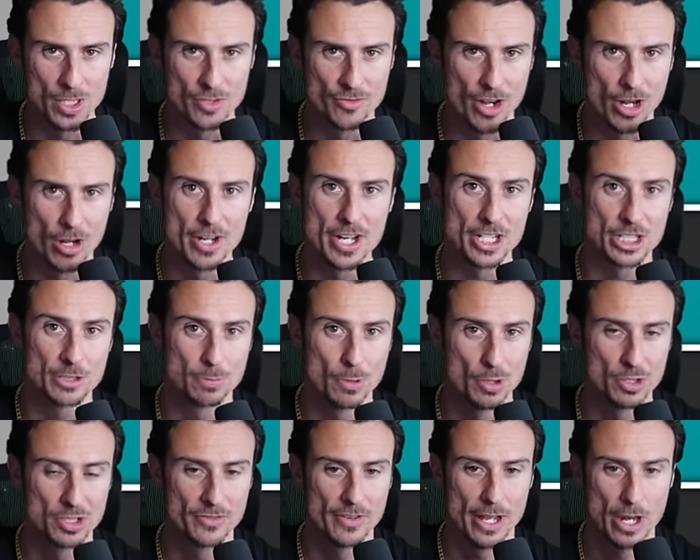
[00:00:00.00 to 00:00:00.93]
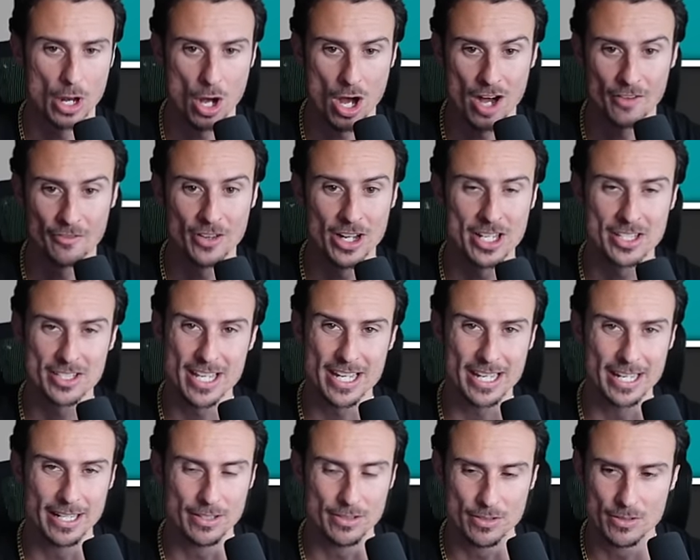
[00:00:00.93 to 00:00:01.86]
Very explosive on offense. They
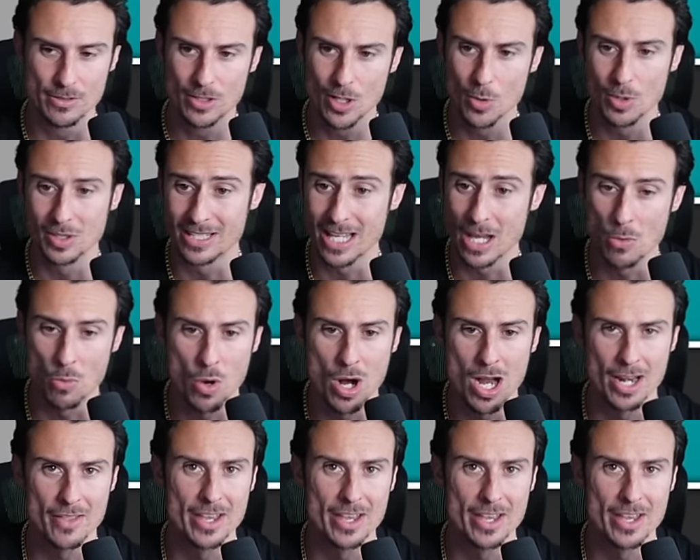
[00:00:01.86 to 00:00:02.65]
can do what they want.